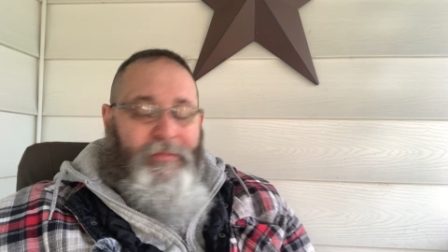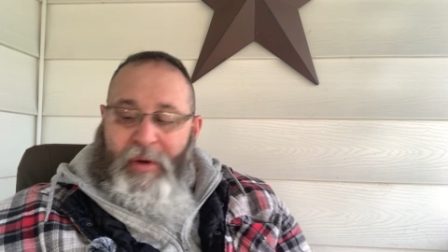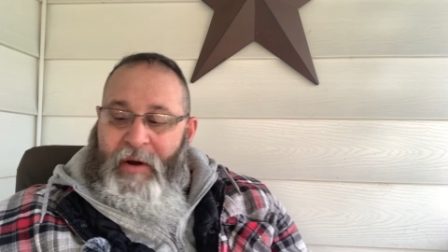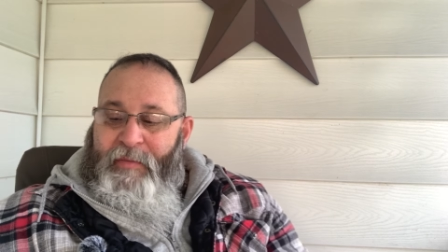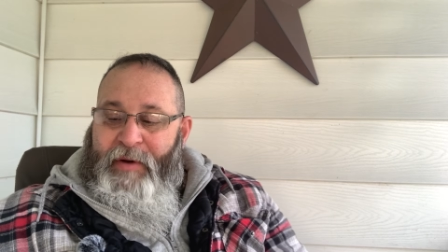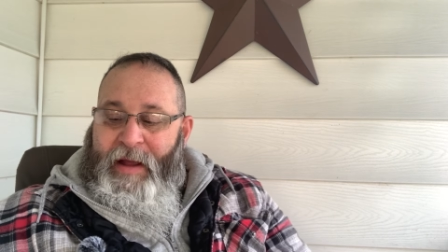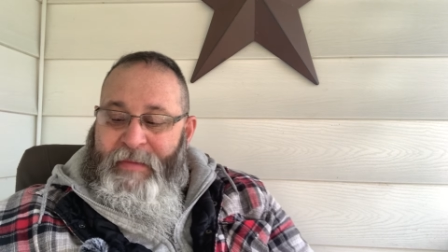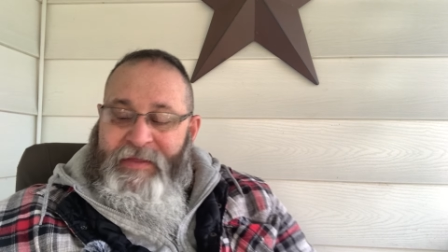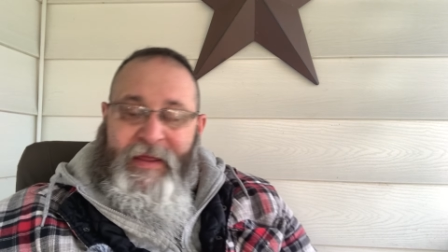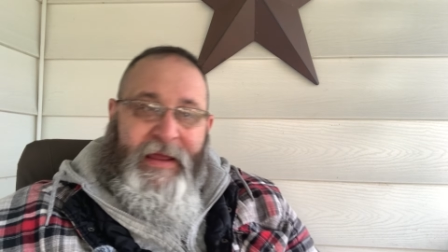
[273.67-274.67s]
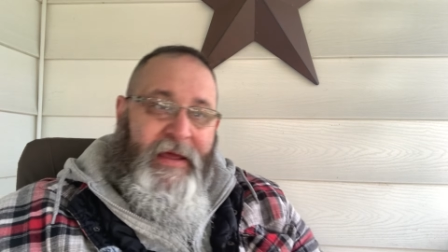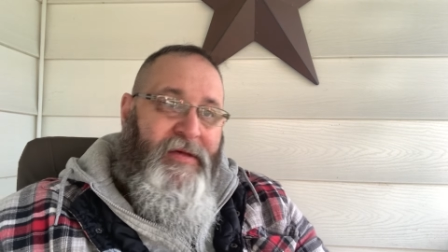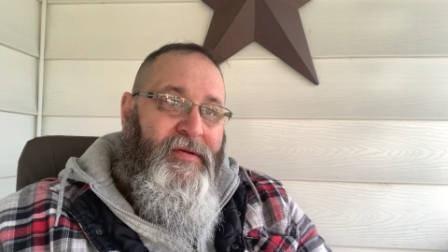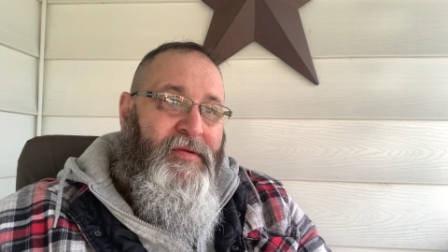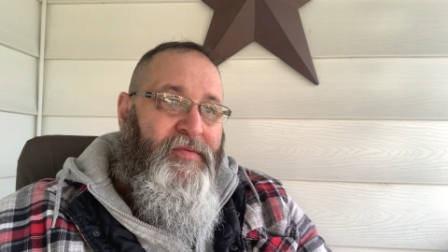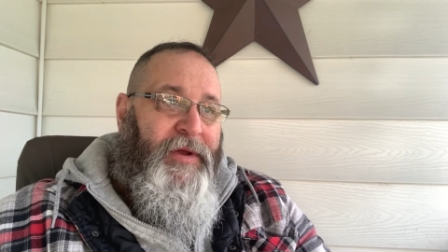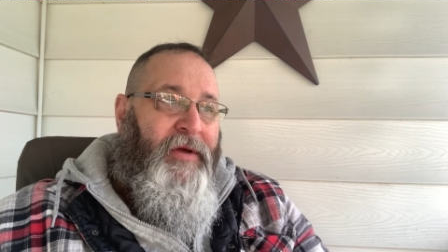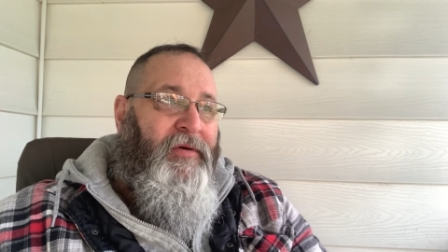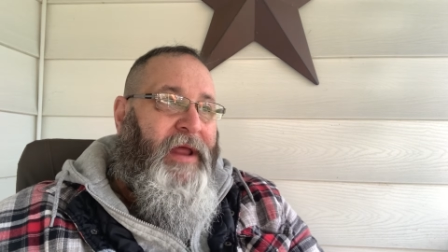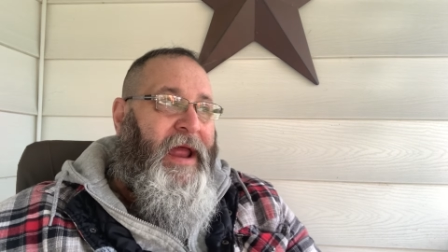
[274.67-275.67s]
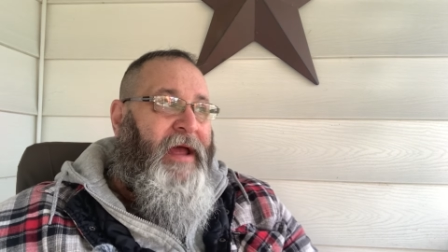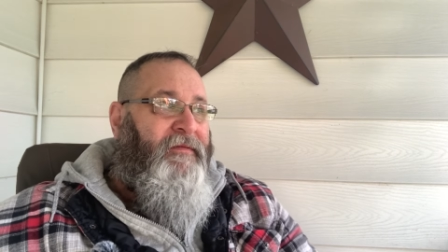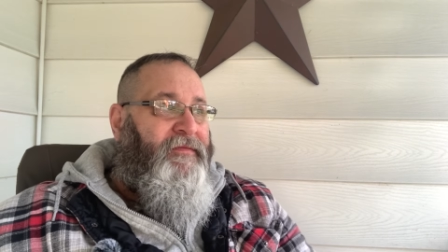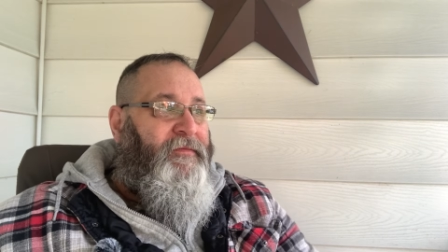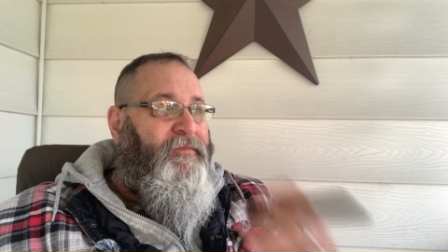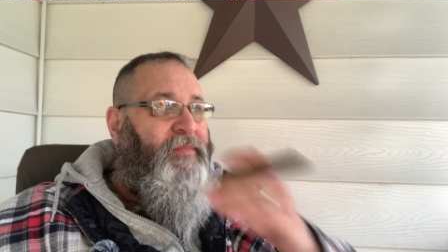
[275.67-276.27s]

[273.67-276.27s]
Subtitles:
Part of the problem, I think, is we don't have